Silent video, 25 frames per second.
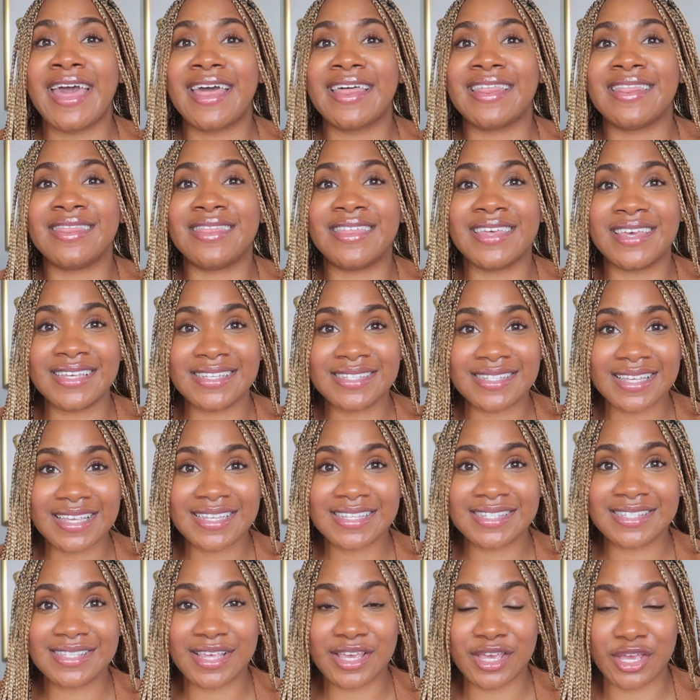this
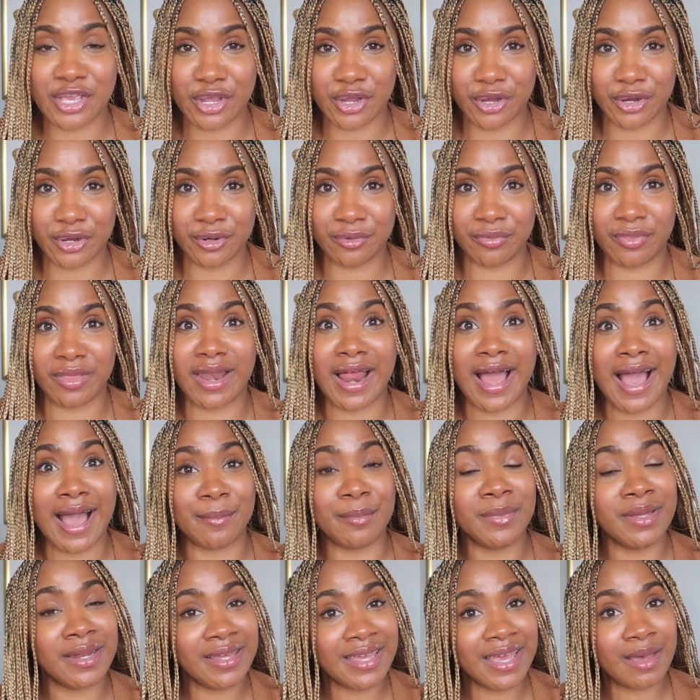is the year that
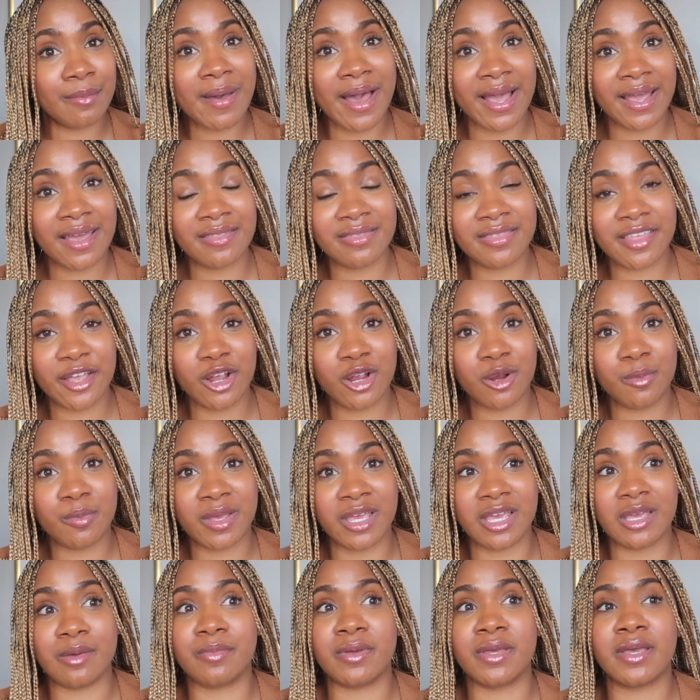I'm going to get back in
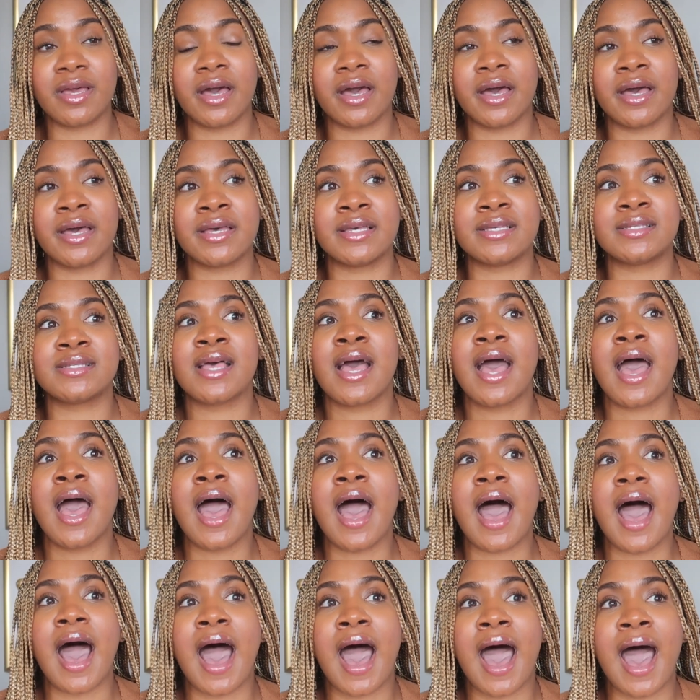therapy, because
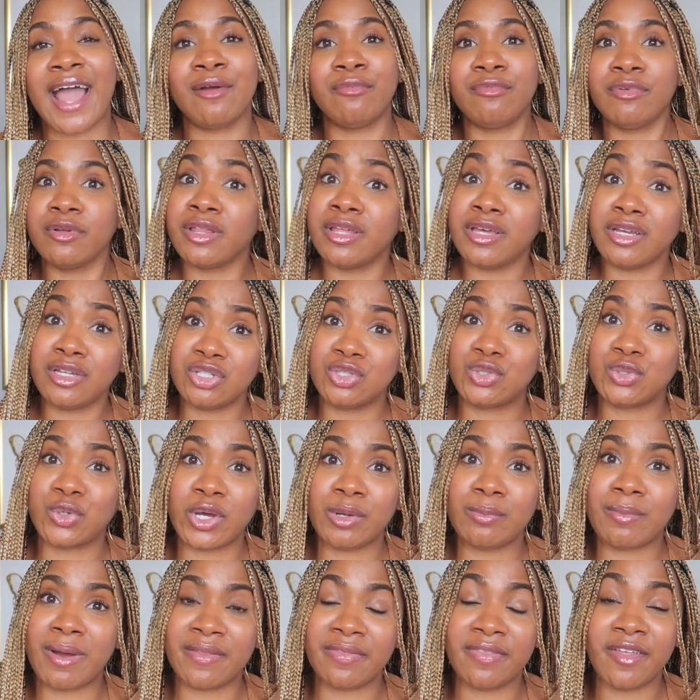I really
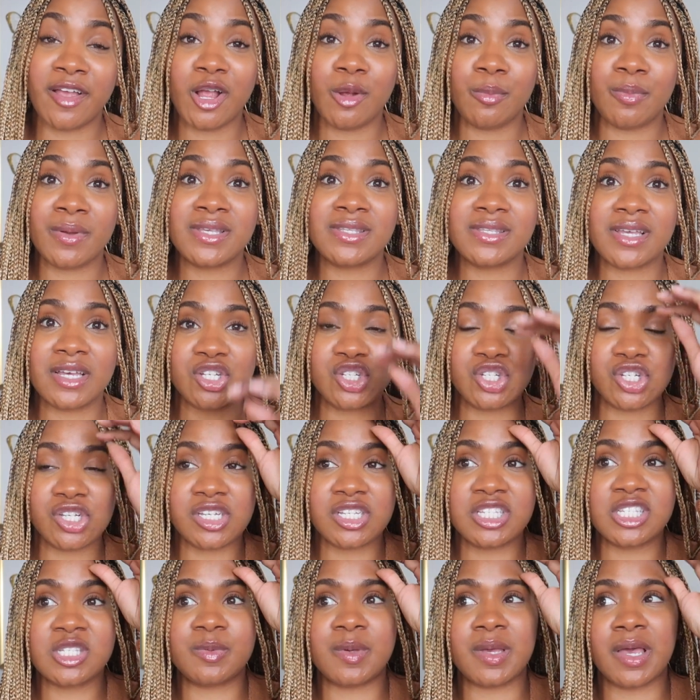enjoyed my therapy
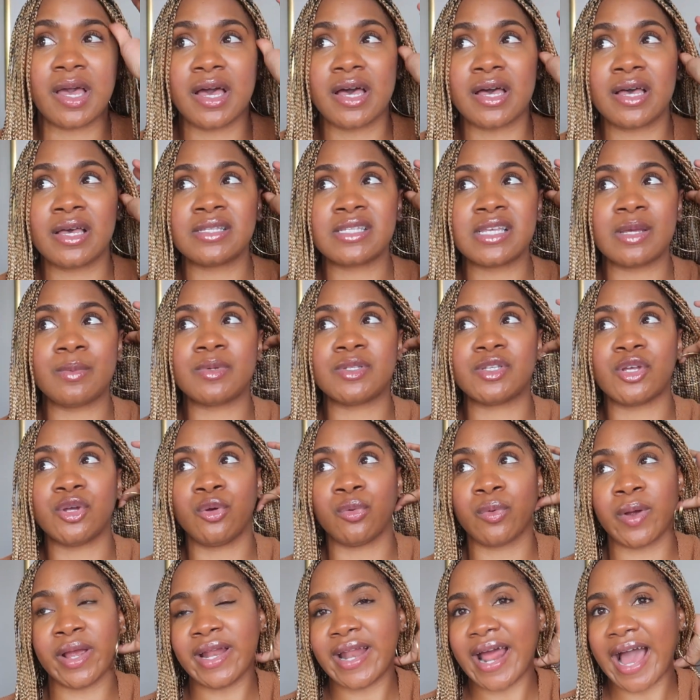sessions because it was a
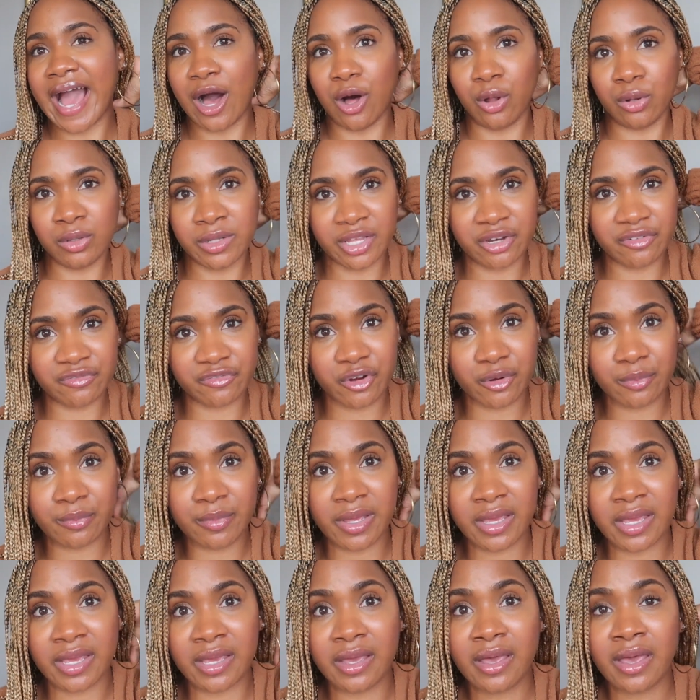great outlet for
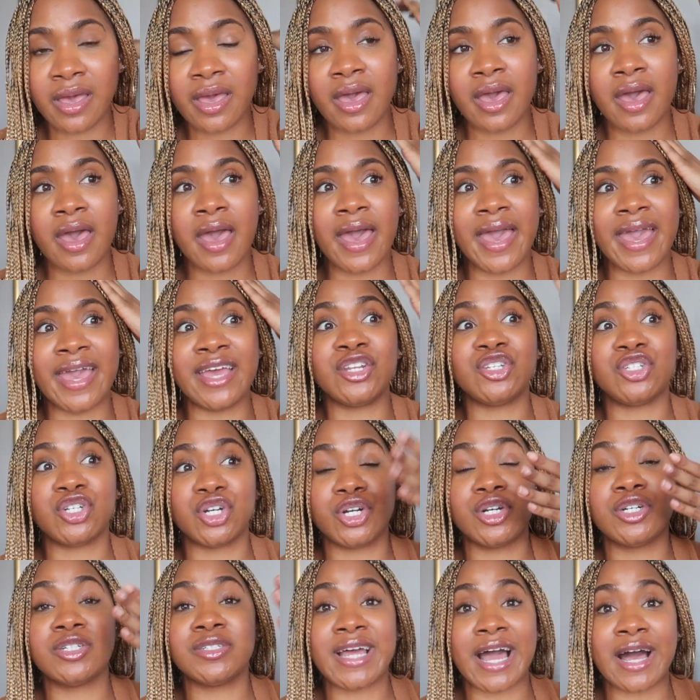me. It
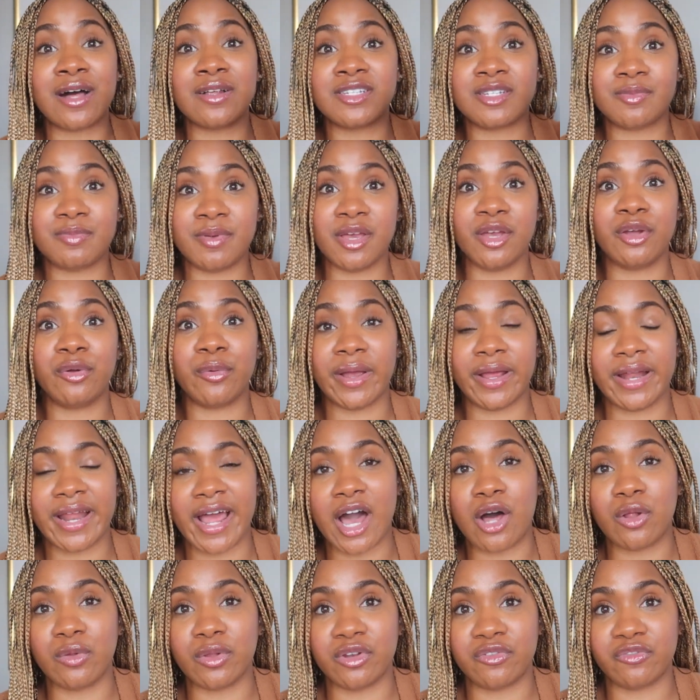turned out to be a great
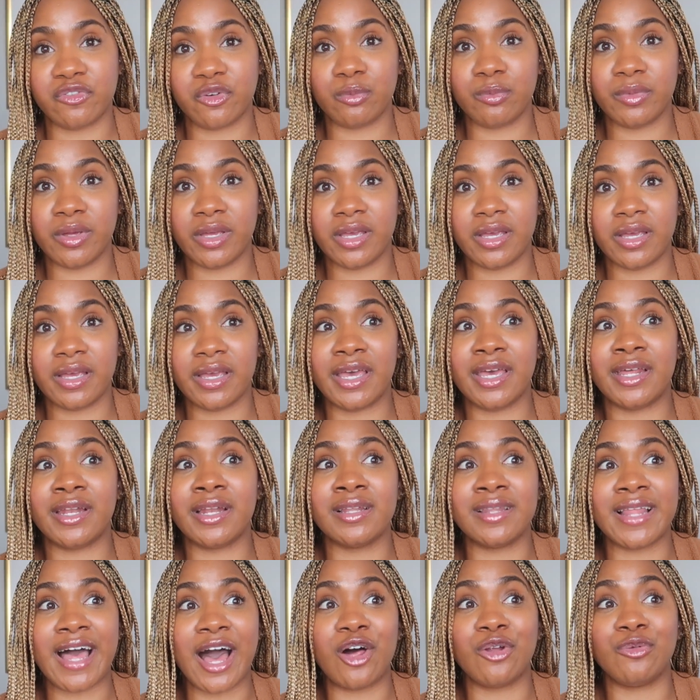outlet for me. It
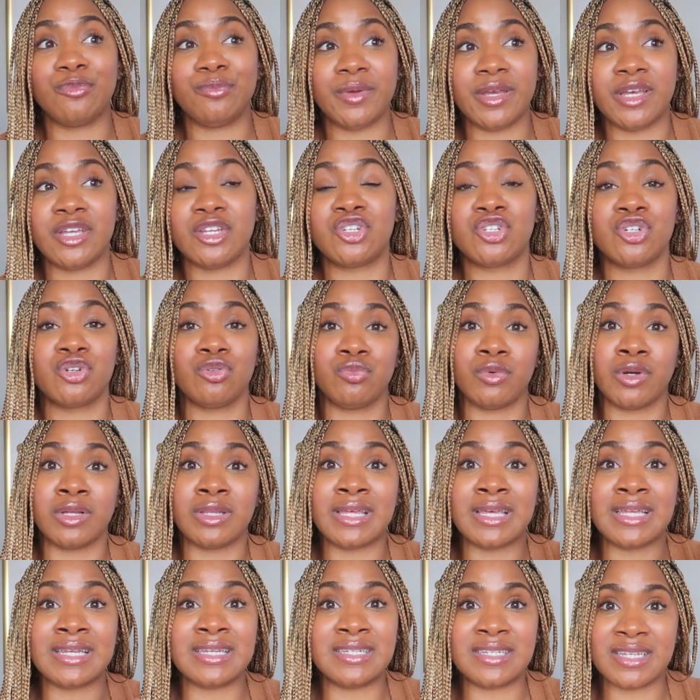allowed me to
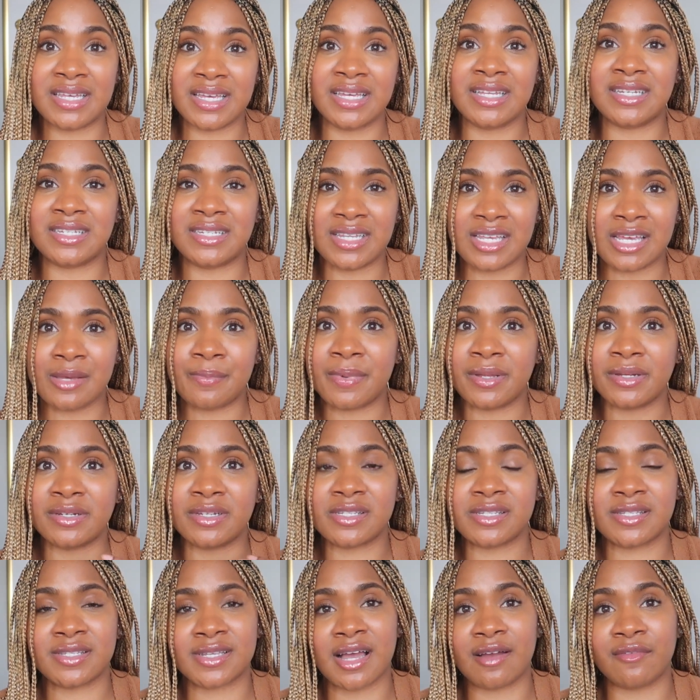really dig deep and
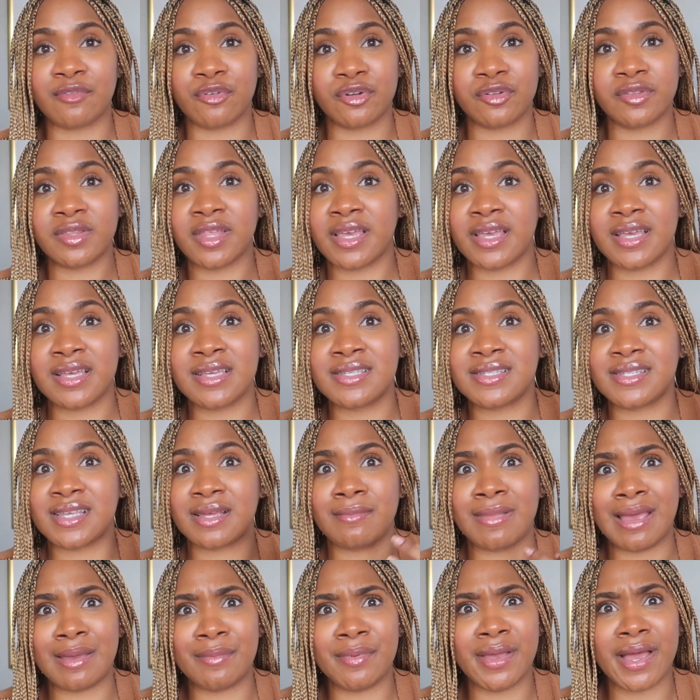discover things
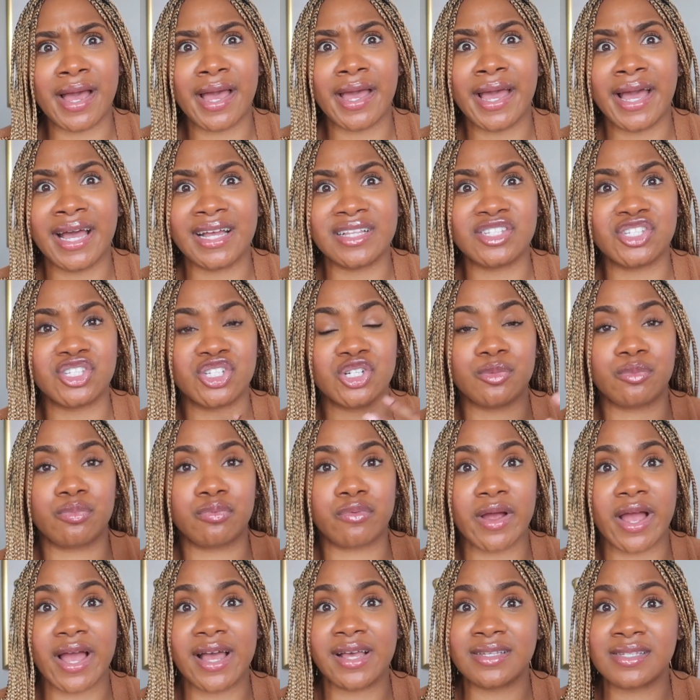that maybe I had
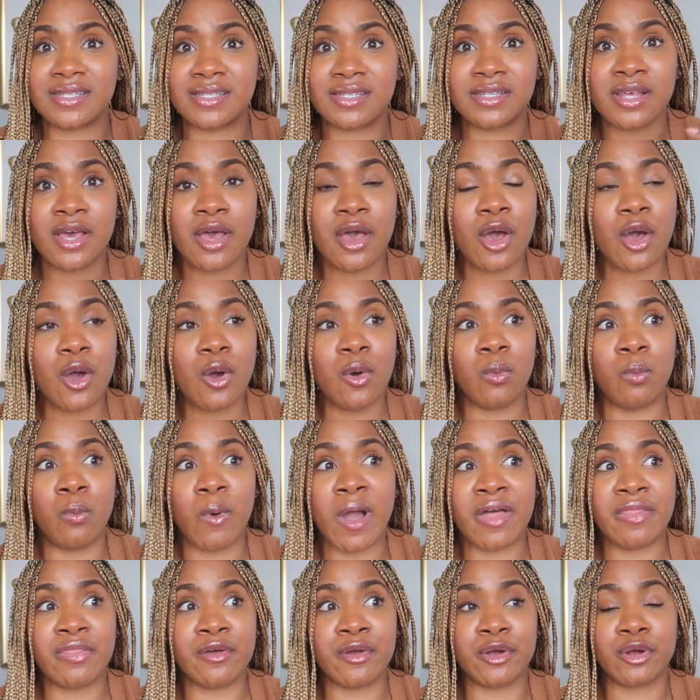suppressed,
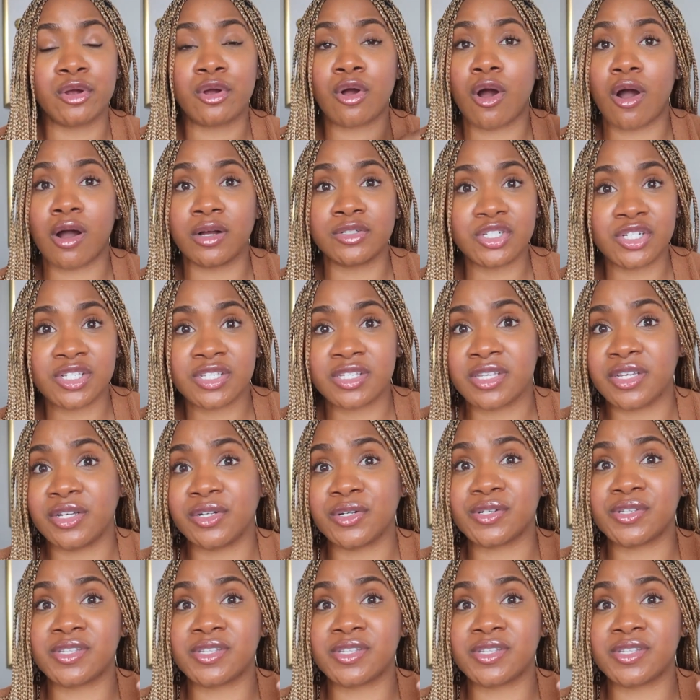whether consciously or